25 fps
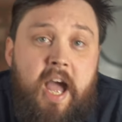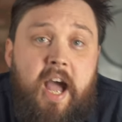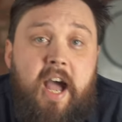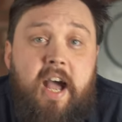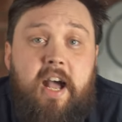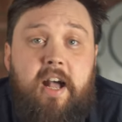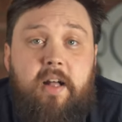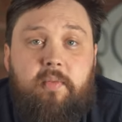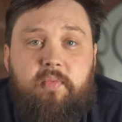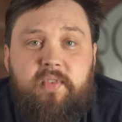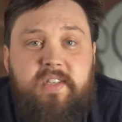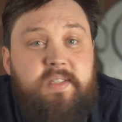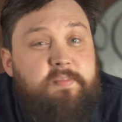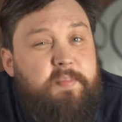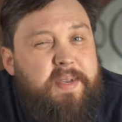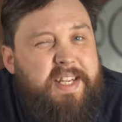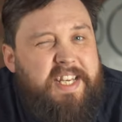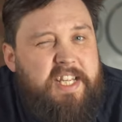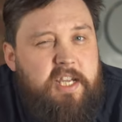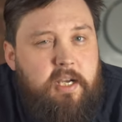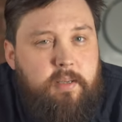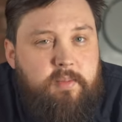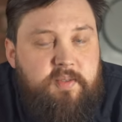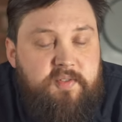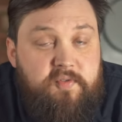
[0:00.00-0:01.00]
Uh, this
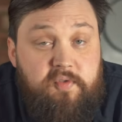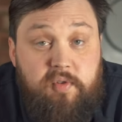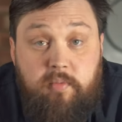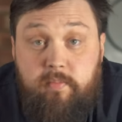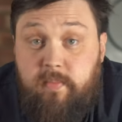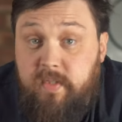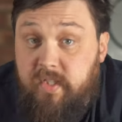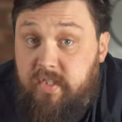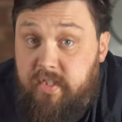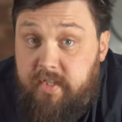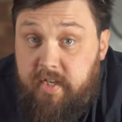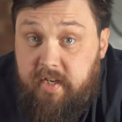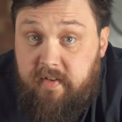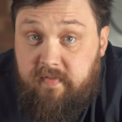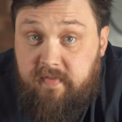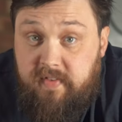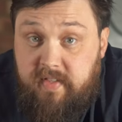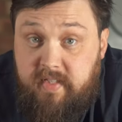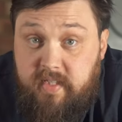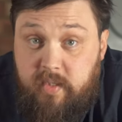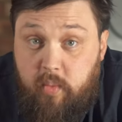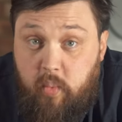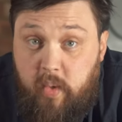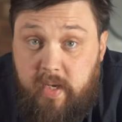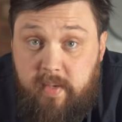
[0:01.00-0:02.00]
mainly comes from
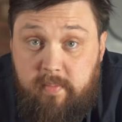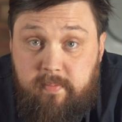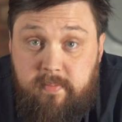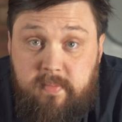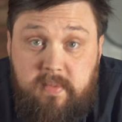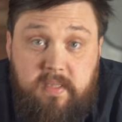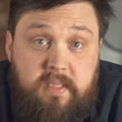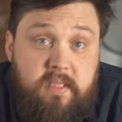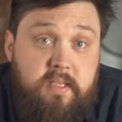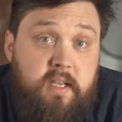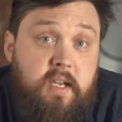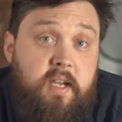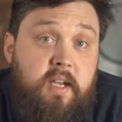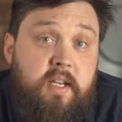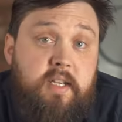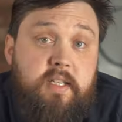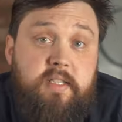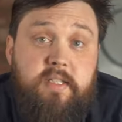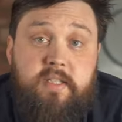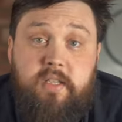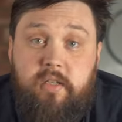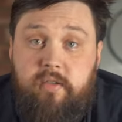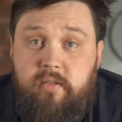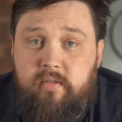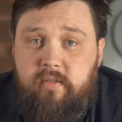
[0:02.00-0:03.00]
surface swims, uh,
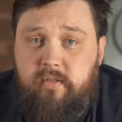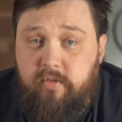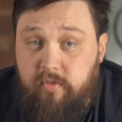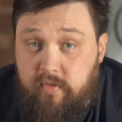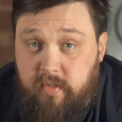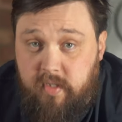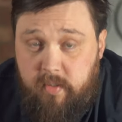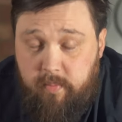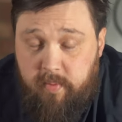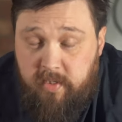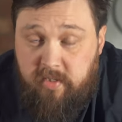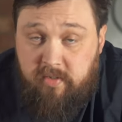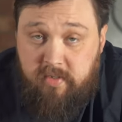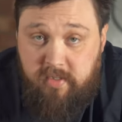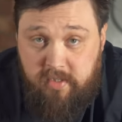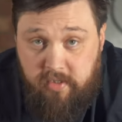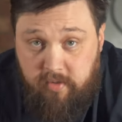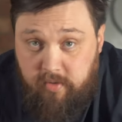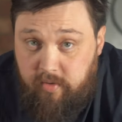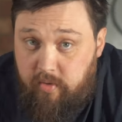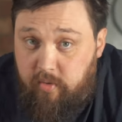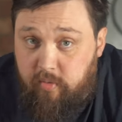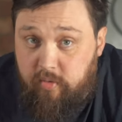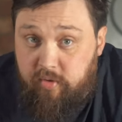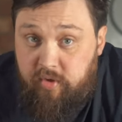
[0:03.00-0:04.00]
so you're supposed to
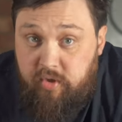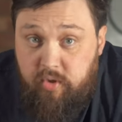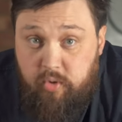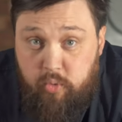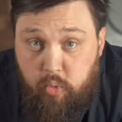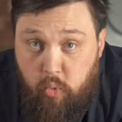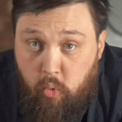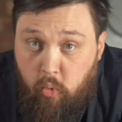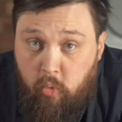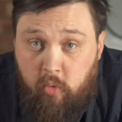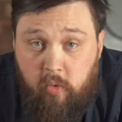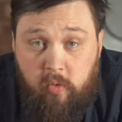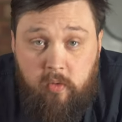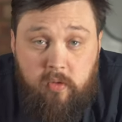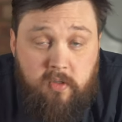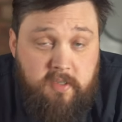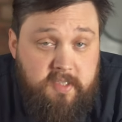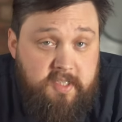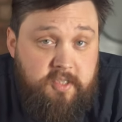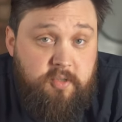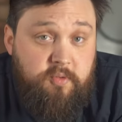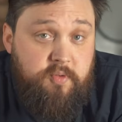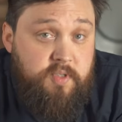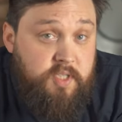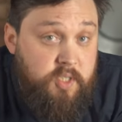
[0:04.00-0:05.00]
use your snorkel
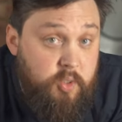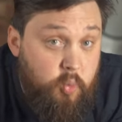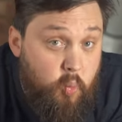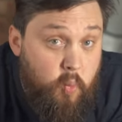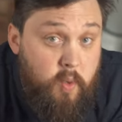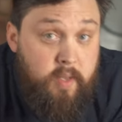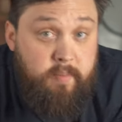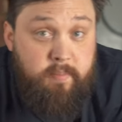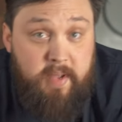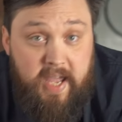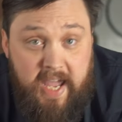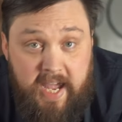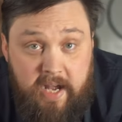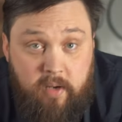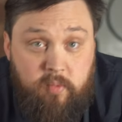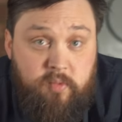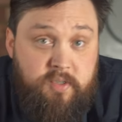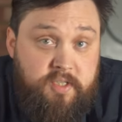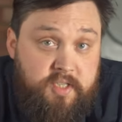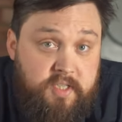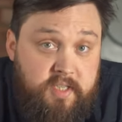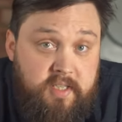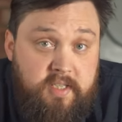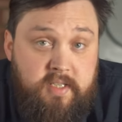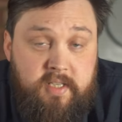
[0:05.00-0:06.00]
to swim
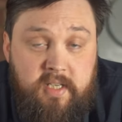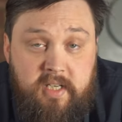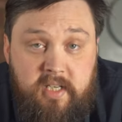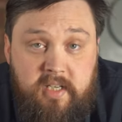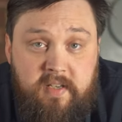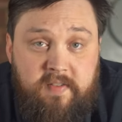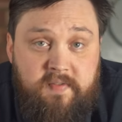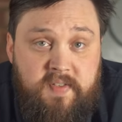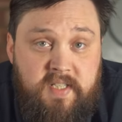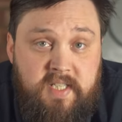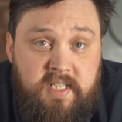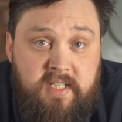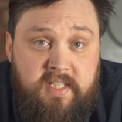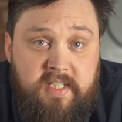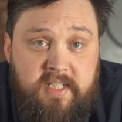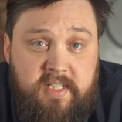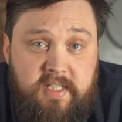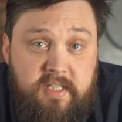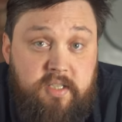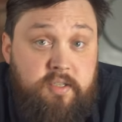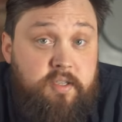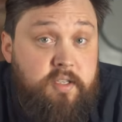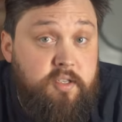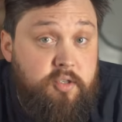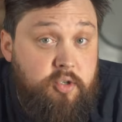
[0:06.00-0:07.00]
out to the dive site
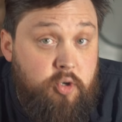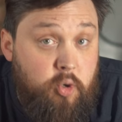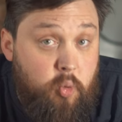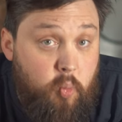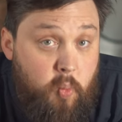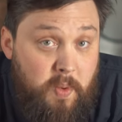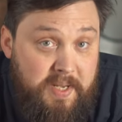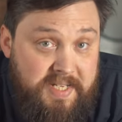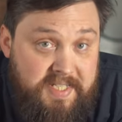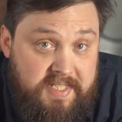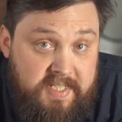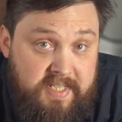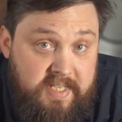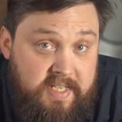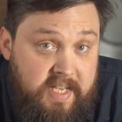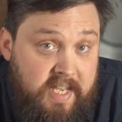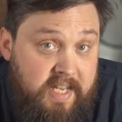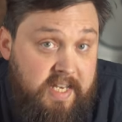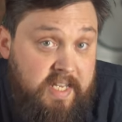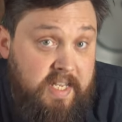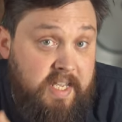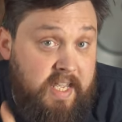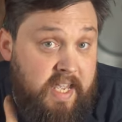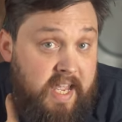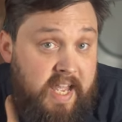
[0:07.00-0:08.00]
so that you're not wasting
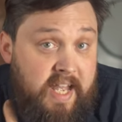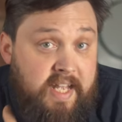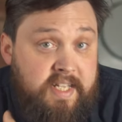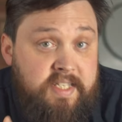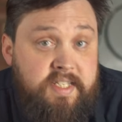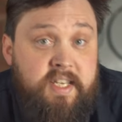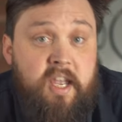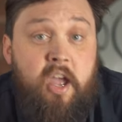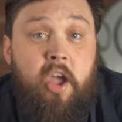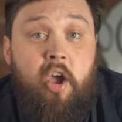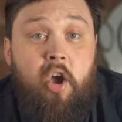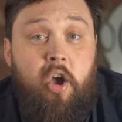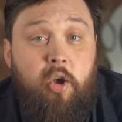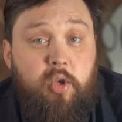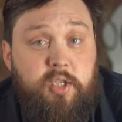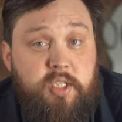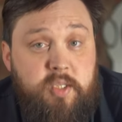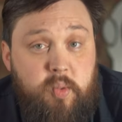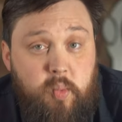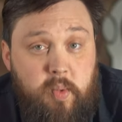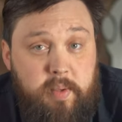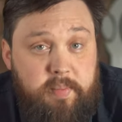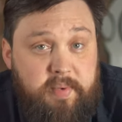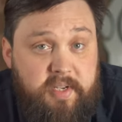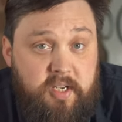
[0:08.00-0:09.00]
any gas
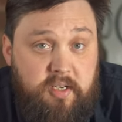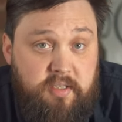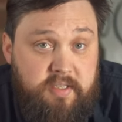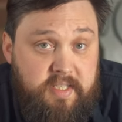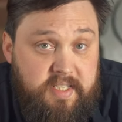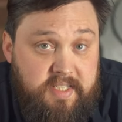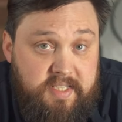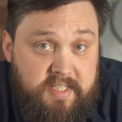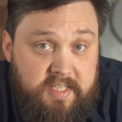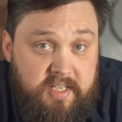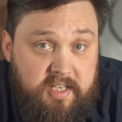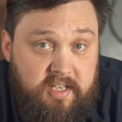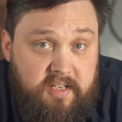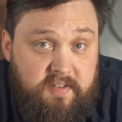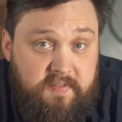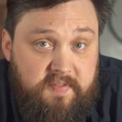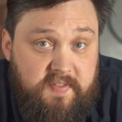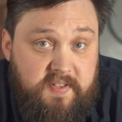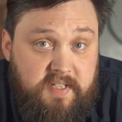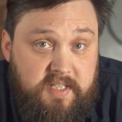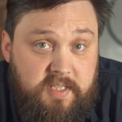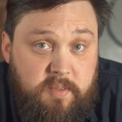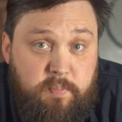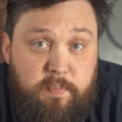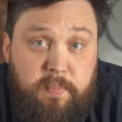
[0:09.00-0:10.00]
swimming on the
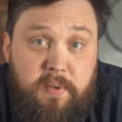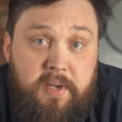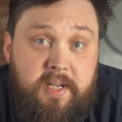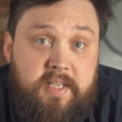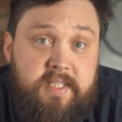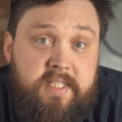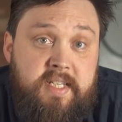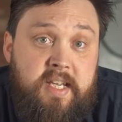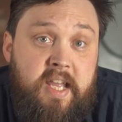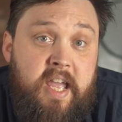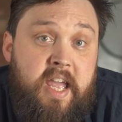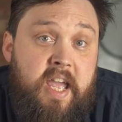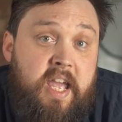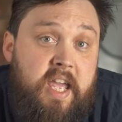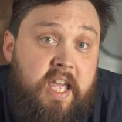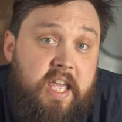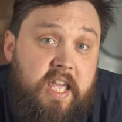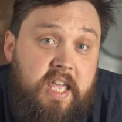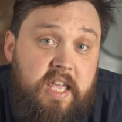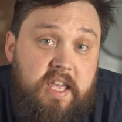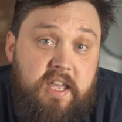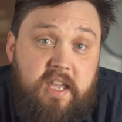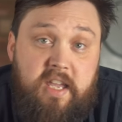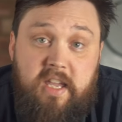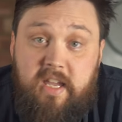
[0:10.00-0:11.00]
surface. But
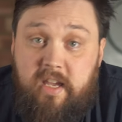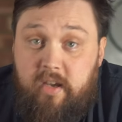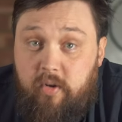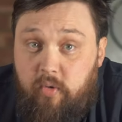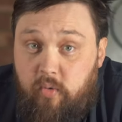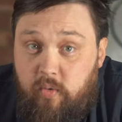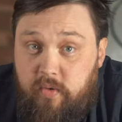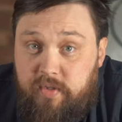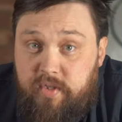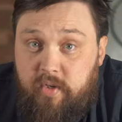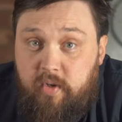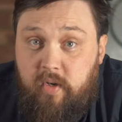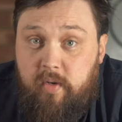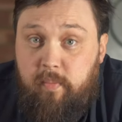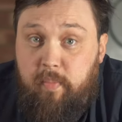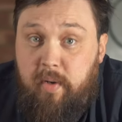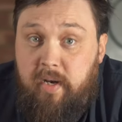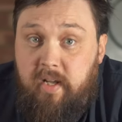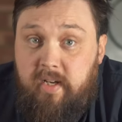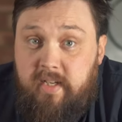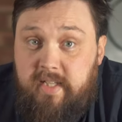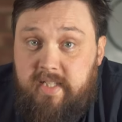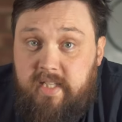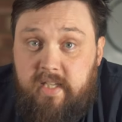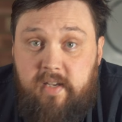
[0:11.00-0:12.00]
it also
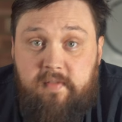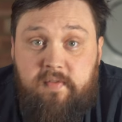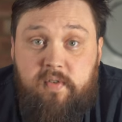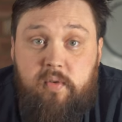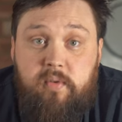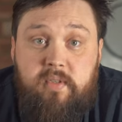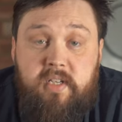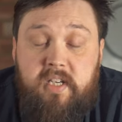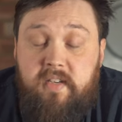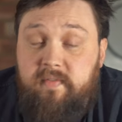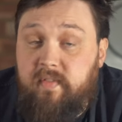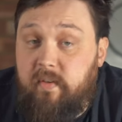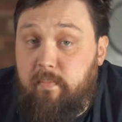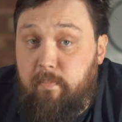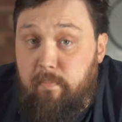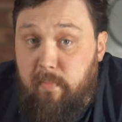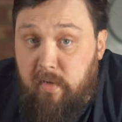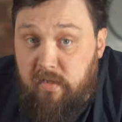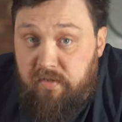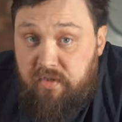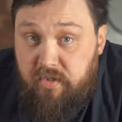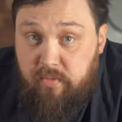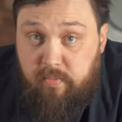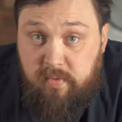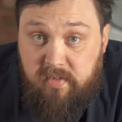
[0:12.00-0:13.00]
applies if you're diving
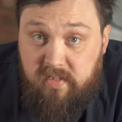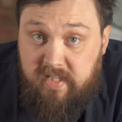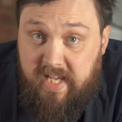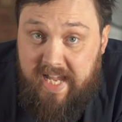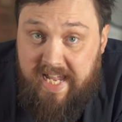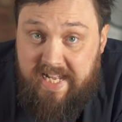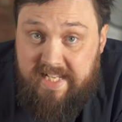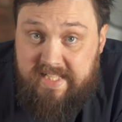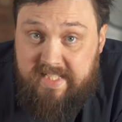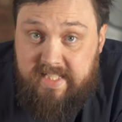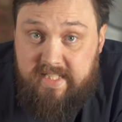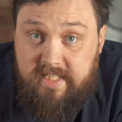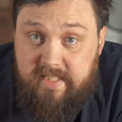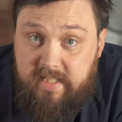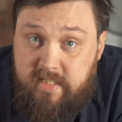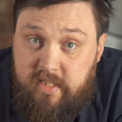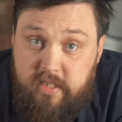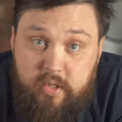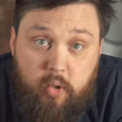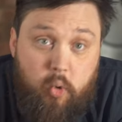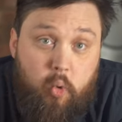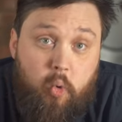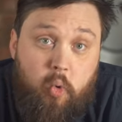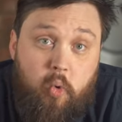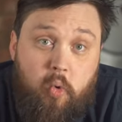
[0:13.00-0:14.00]
multiple
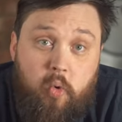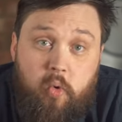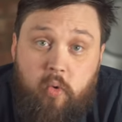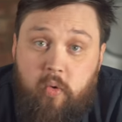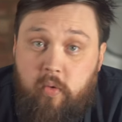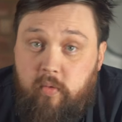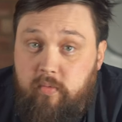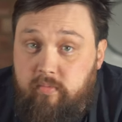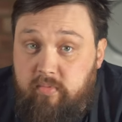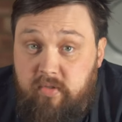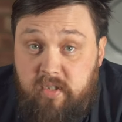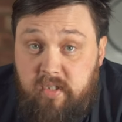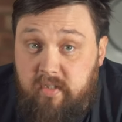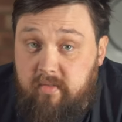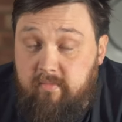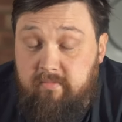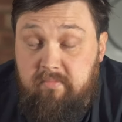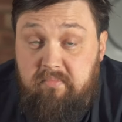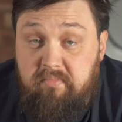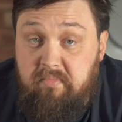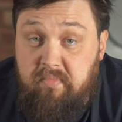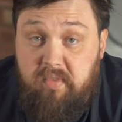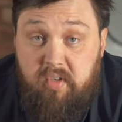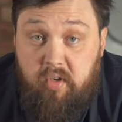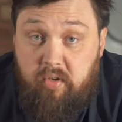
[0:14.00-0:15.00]
gases or
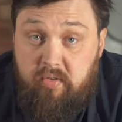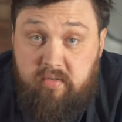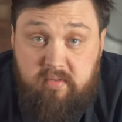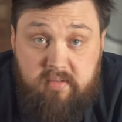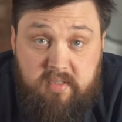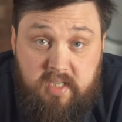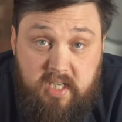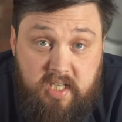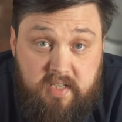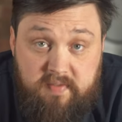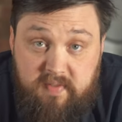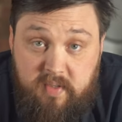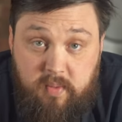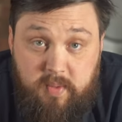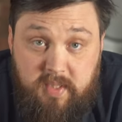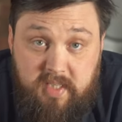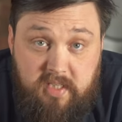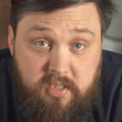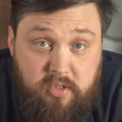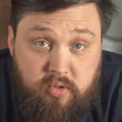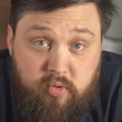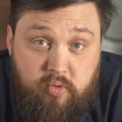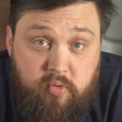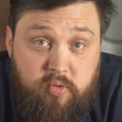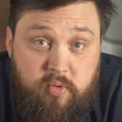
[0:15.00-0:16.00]
just not diving with
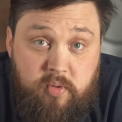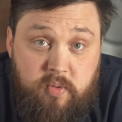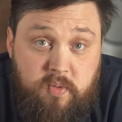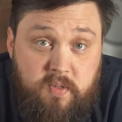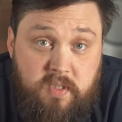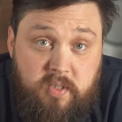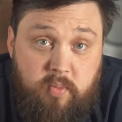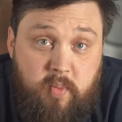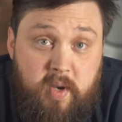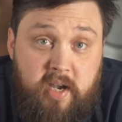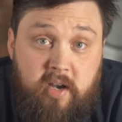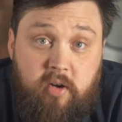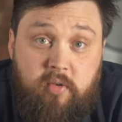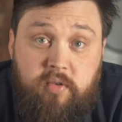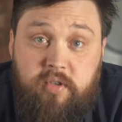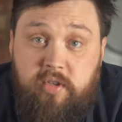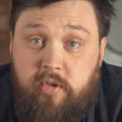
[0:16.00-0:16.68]
a snorkel as well.